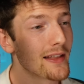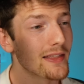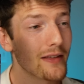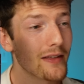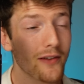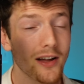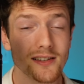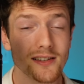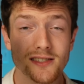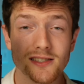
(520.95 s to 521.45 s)

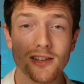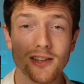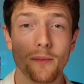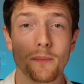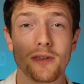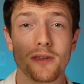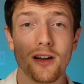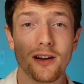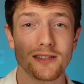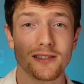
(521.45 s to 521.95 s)
They've got
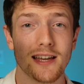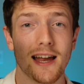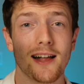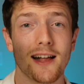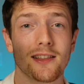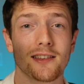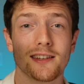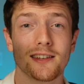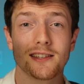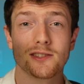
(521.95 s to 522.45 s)
some young
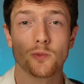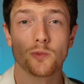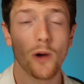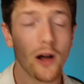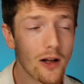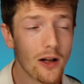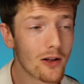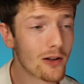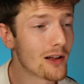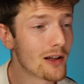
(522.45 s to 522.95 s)
talent as
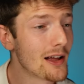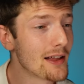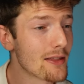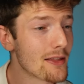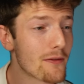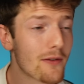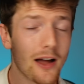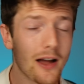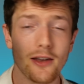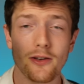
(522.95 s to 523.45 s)
well.
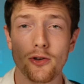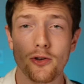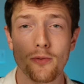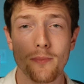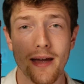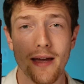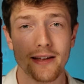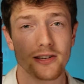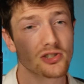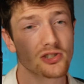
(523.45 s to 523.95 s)
They've got new
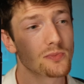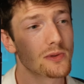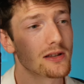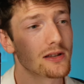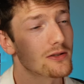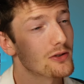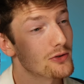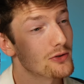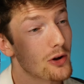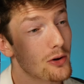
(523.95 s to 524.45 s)

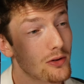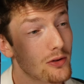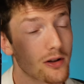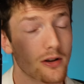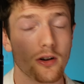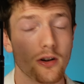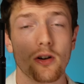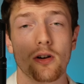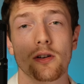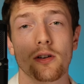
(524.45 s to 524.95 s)
management. They're no
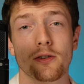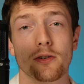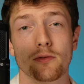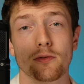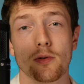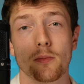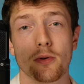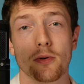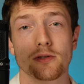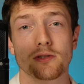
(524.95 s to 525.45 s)
longer under
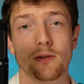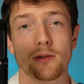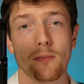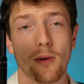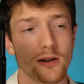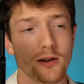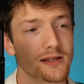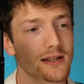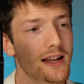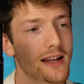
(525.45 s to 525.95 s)
Roberto
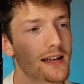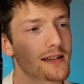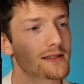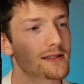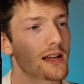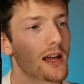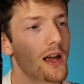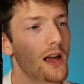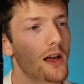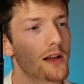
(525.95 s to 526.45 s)

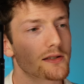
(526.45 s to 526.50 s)
Martinez.